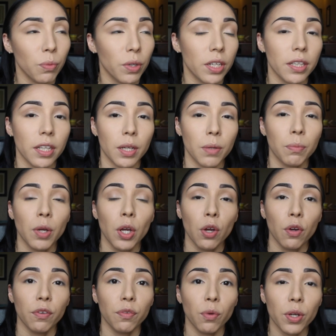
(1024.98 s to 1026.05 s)
wanted them
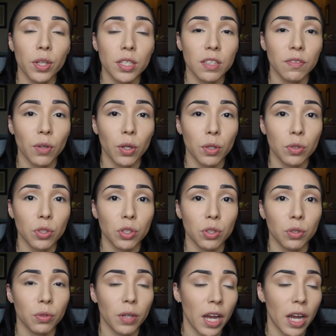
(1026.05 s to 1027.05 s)
for this photo shoot.